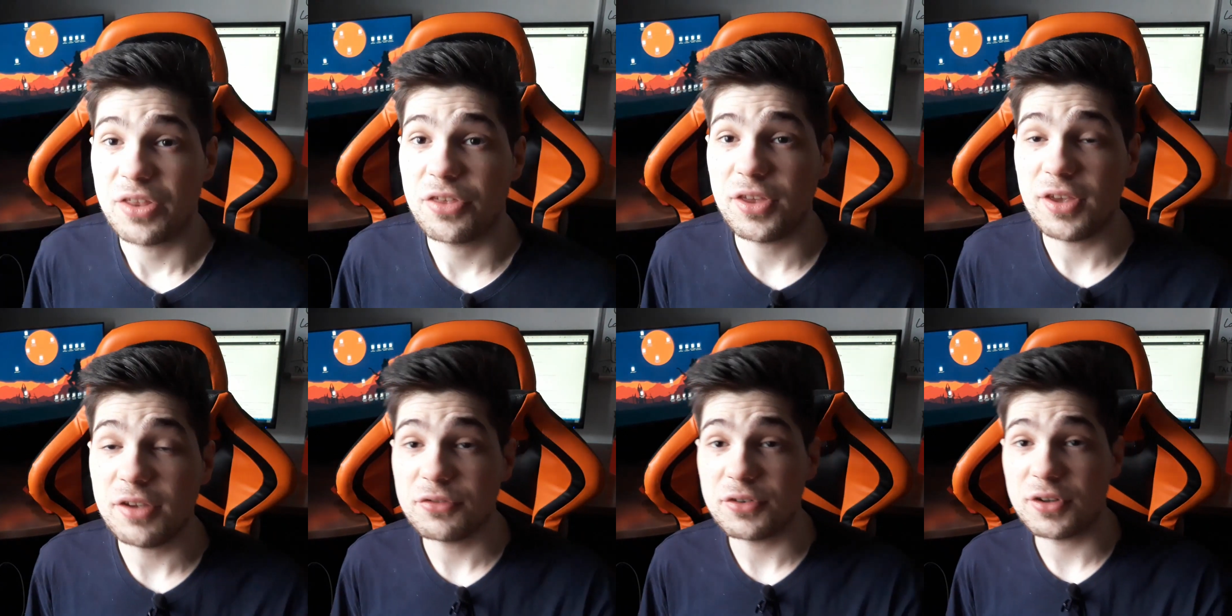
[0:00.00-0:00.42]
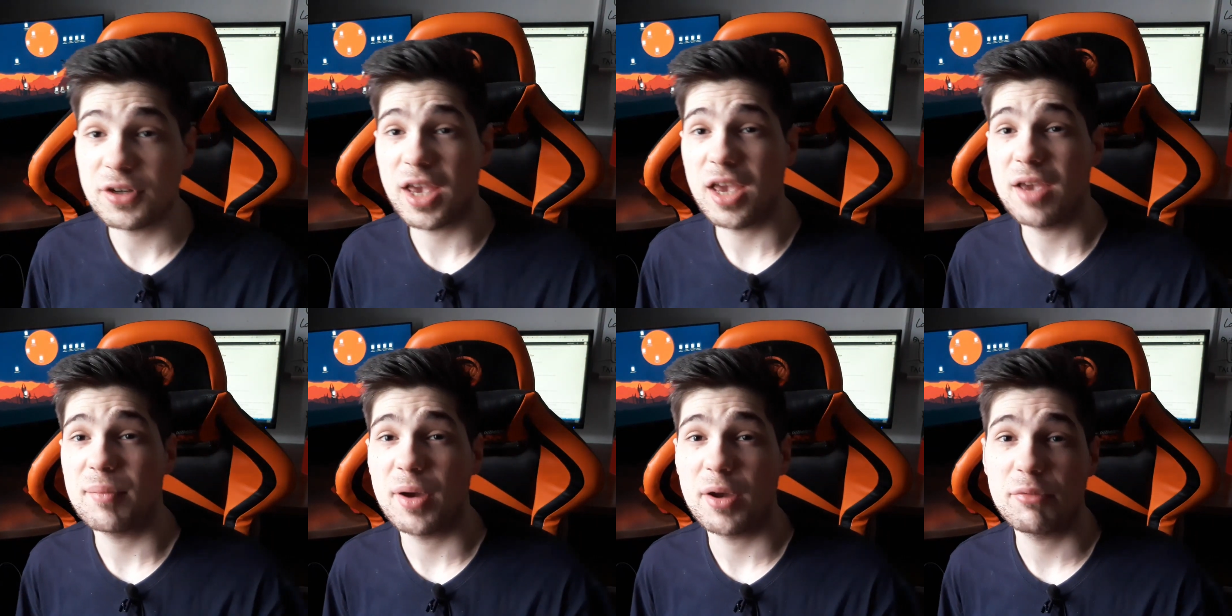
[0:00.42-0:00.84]
Thief, a
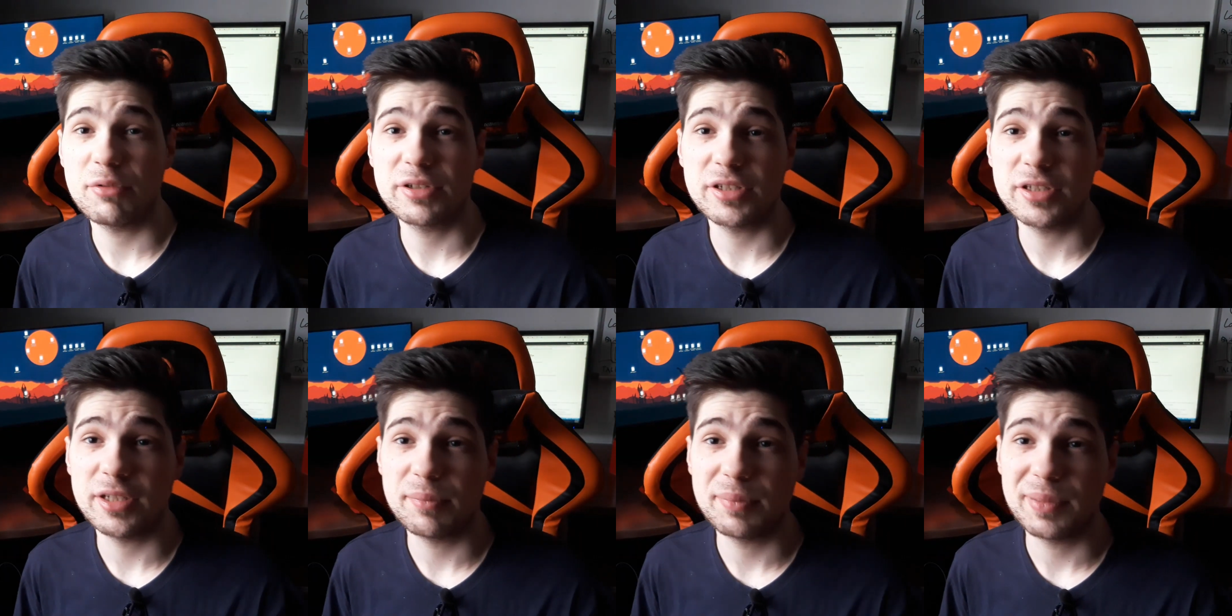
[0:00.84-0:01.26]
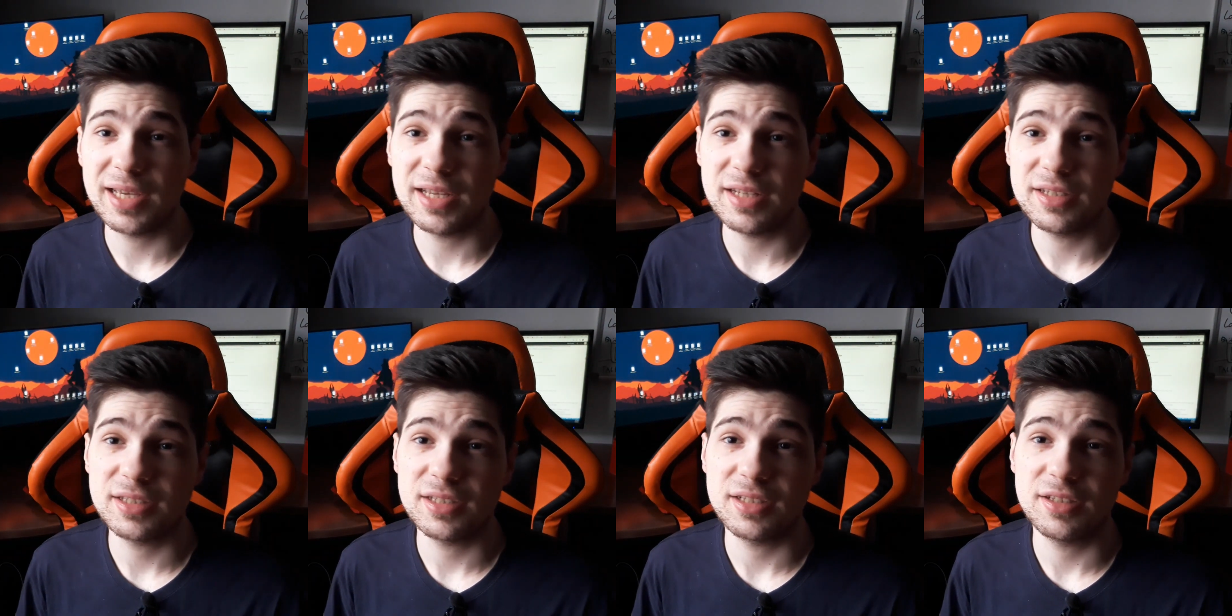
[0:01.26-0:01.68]
game I recently
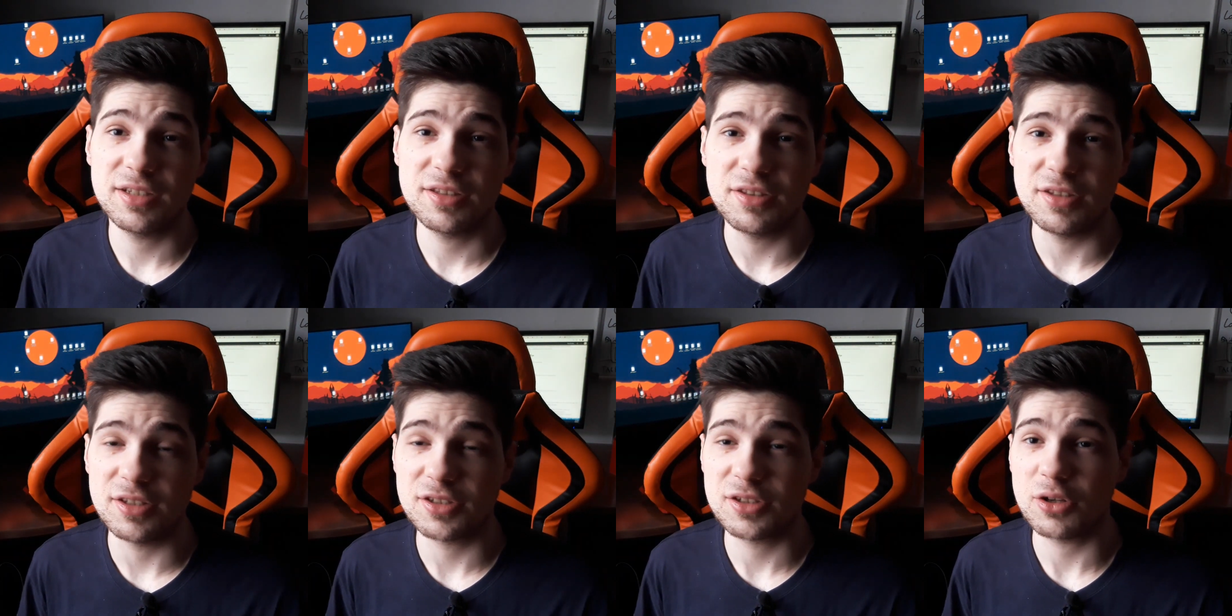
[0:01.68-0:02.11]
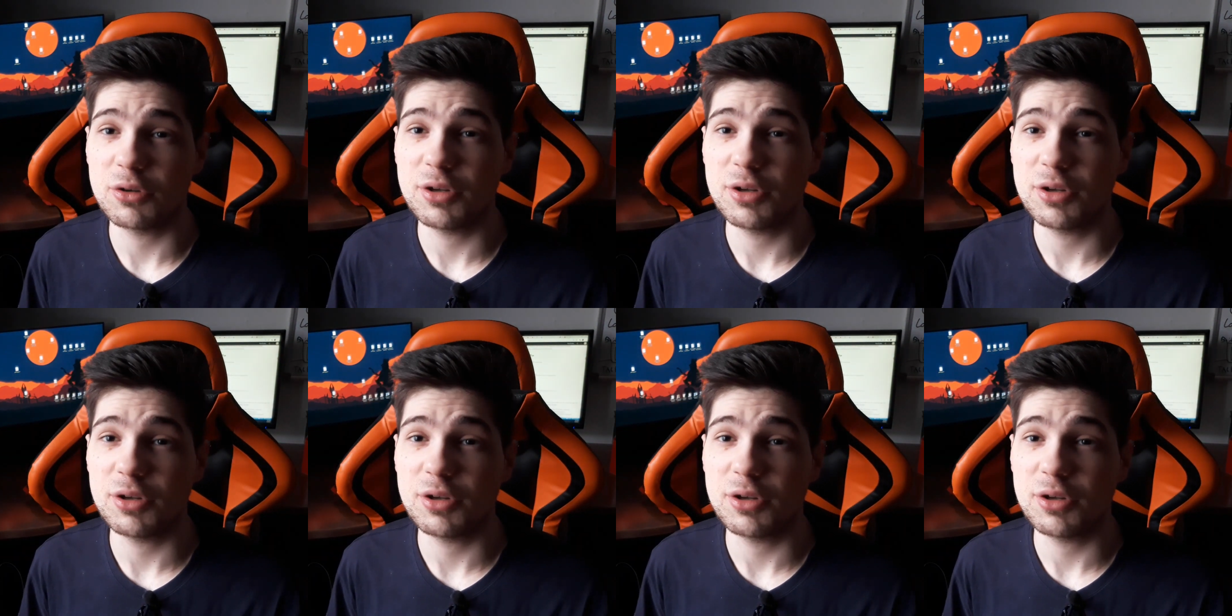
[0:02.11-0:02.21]
played, did this.